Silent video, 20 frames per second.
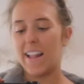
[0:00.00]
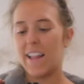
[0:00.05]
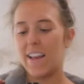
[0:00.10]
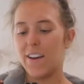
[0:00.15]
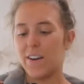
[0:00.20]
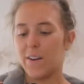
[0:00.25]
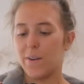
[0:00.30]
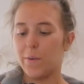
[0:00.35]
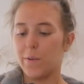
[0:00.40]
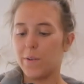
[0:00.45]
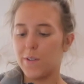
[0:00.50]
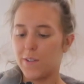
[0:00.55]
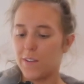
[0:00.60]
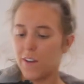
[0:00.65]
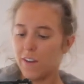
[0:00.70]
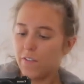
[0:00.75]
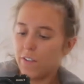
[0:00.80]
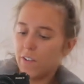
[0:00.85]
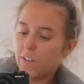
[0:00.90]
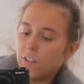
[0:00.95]
Hello,
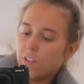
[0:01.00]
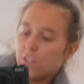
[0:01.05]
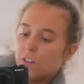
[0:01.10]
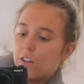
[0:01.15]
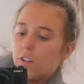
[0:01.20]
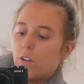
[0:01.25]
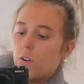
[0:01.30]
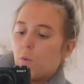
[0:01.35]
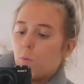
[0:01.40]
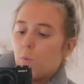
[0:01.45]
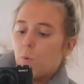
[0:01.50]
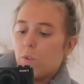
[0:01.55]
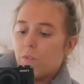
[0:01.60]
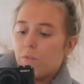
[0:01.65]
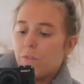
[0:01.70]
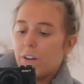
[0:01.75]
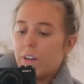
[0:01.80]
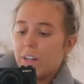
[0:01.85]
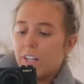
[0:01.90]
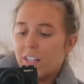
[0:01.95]
so I've only done
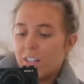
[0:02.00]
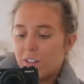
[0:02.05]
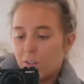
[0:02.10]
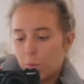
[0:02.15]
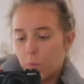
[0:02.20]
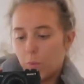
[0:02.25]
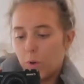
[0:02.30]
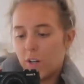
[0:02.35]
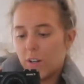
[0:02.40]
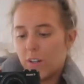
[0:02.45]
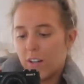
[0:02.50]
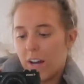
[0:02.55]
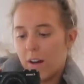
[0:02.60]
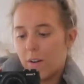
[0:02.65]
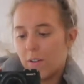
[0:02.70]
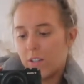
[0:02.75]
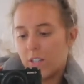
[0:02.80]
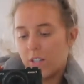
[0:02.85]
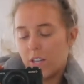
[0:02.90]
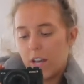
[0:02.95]
one very little
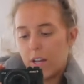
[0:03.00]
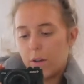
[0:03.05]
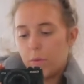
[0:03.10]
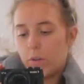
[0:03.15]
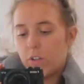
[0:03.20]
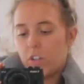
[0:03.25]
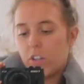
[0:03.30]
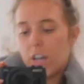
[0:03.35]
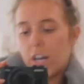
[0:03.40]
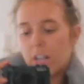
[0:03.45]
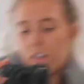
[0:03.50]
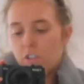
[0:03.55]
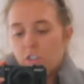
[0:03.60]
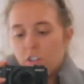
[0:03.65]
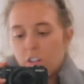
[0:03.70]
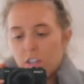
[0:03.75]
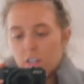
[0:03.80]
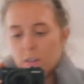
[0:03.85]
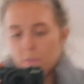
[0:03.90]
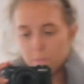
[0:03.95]
workout today, which
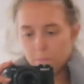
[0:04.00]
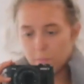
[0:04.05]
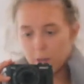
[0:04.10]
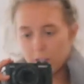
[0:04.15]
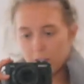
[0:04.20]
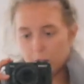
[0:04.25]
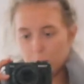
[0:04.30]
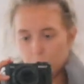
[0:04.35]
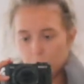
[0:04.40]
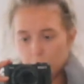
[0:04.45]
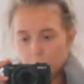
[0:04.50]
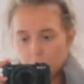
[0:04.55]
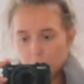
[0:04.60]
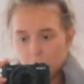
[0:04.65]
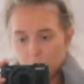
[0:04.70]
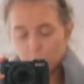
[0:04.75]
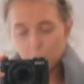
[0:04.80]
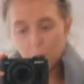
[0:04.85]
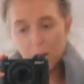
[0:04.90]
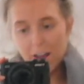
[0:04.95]
actually barely broke a
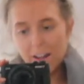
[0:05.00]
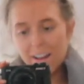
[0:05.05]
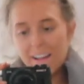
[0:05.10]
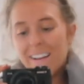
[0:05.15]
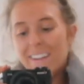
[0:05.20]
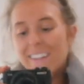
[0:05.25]
sweat.